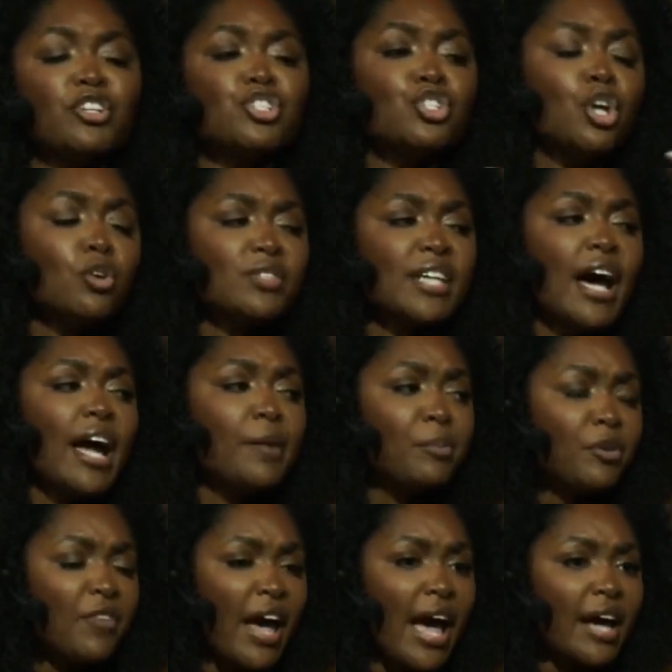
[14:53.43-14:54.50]
no type
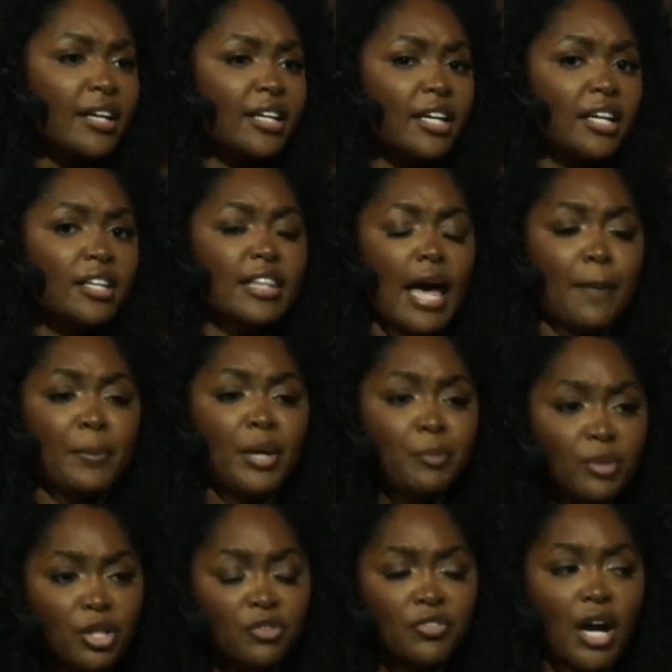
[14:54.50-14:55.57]
of acne that
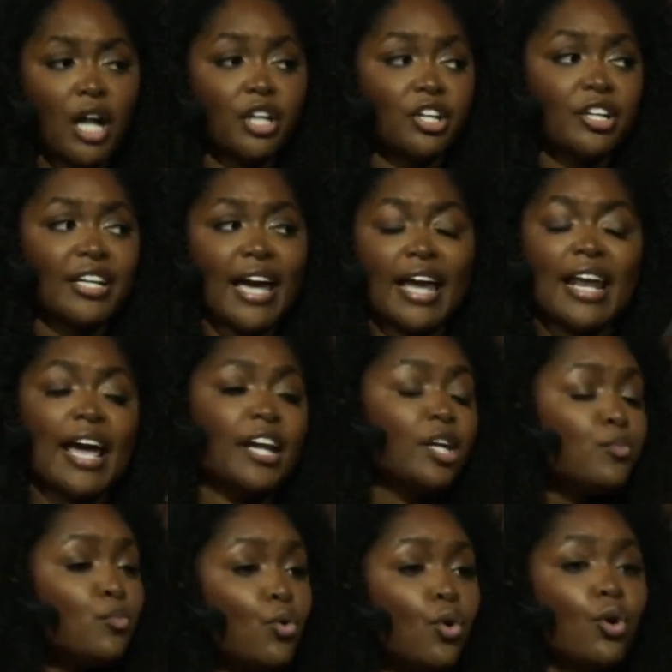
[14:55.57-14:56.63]
people of color get any
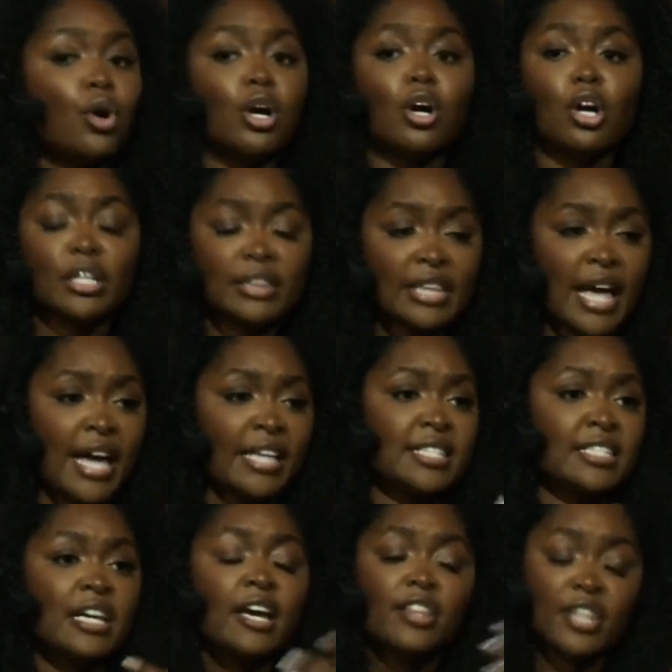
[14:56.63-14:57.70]
more or less
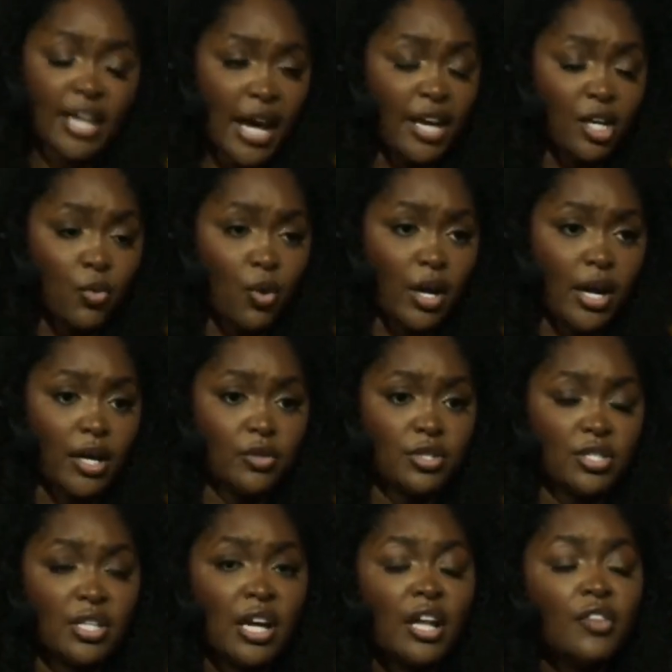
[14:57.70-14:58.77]
than anyone else.
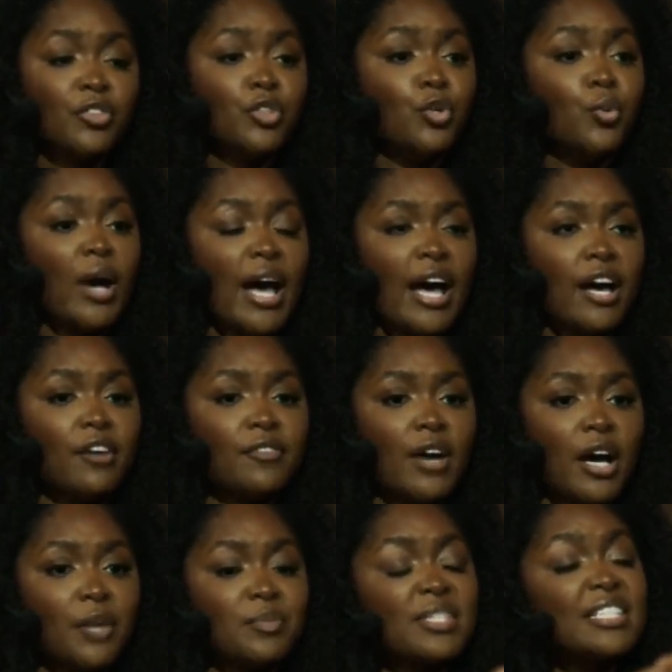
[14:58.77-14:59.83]
You have
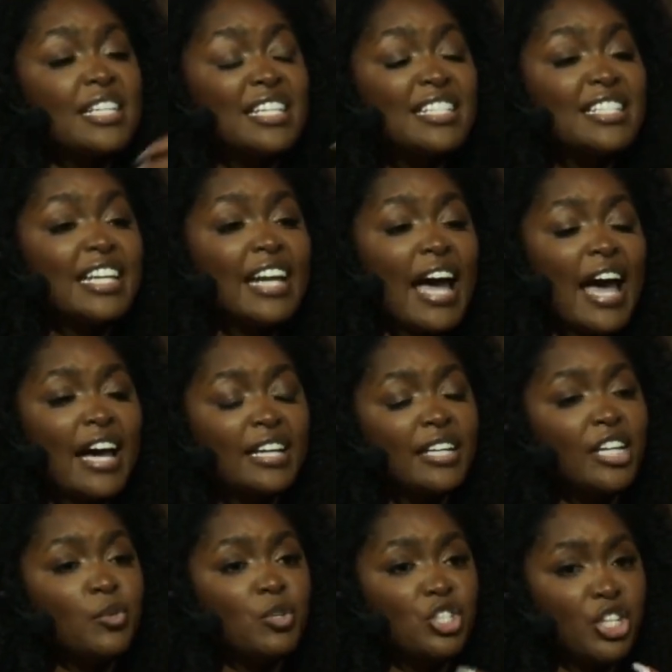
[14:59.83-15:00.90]
cystic
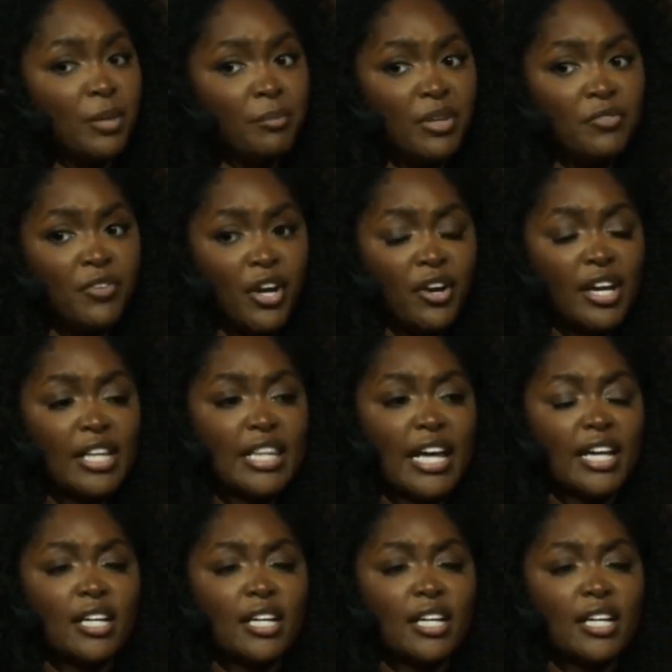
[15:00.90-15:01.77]
acne, which can be very